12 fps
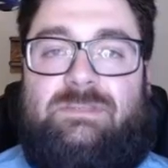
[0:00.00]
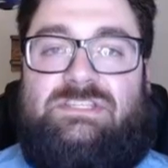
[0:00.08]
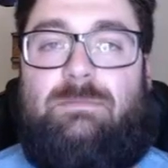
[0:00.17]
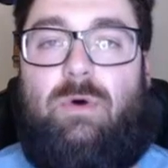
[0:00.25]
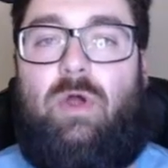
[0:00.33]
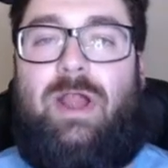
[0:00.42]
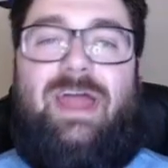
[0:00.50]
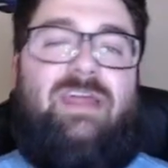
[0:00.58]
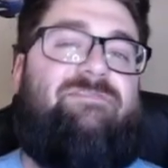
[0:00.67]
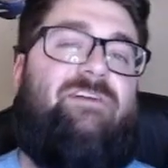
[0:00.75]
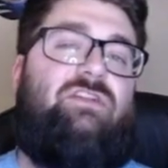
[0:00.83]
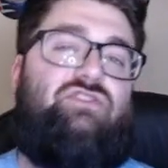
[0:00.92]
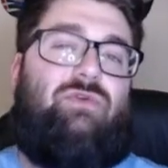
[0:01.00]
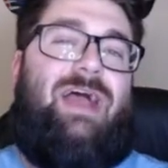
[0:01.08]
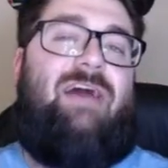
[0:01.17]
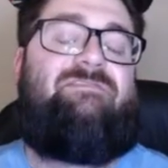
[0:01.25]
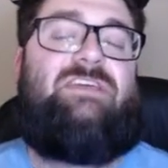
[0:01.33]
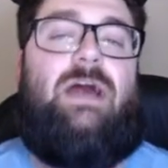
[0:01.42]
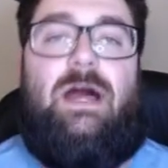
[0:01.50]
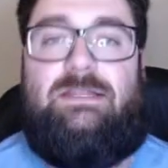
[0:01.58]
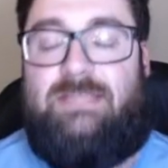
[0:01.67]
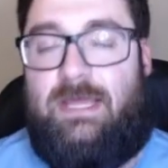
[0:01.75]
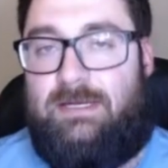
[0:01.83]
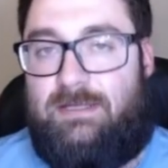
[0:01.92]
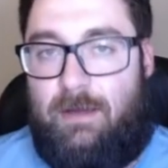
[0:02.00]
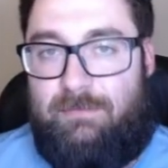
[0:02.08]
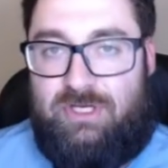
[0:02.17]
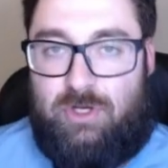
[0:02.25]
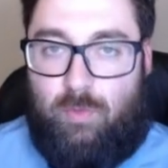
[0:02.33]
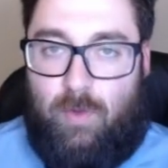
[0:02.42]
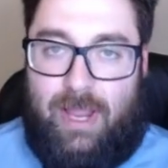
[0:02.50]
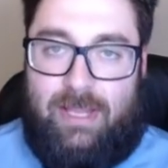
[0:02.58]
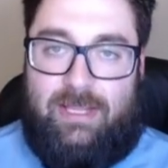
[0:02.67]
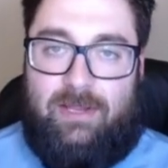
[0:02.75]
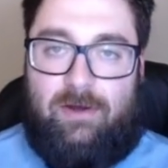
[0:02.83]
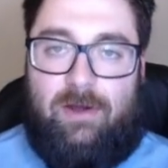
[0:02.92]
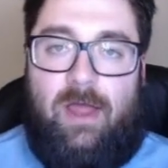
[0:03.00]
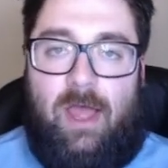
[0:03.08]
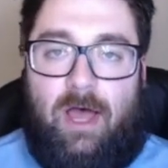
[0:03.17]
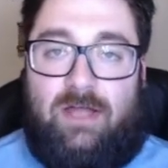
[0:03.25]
Some more NFL draft content coming your way here.